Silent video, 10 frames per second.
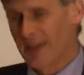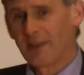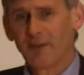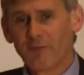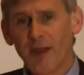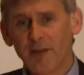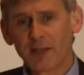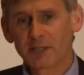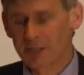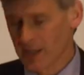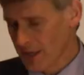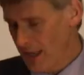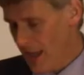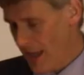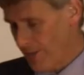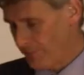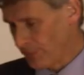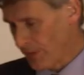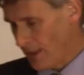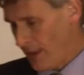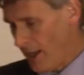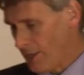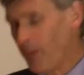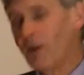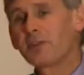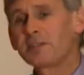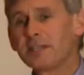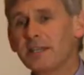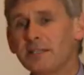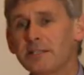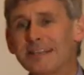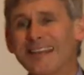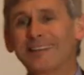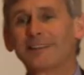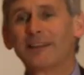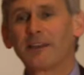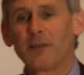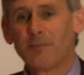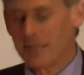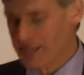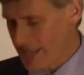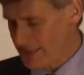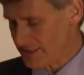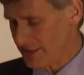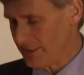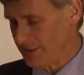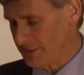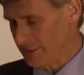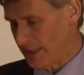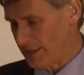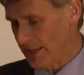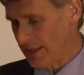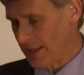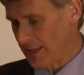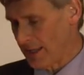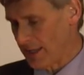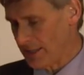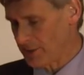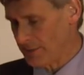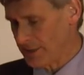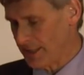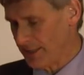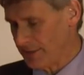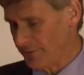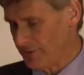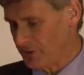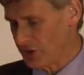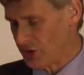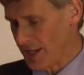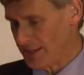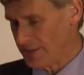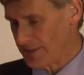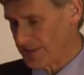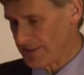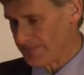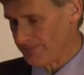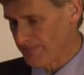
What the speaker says: There are various hypotheses that can be tested as we see these future changes.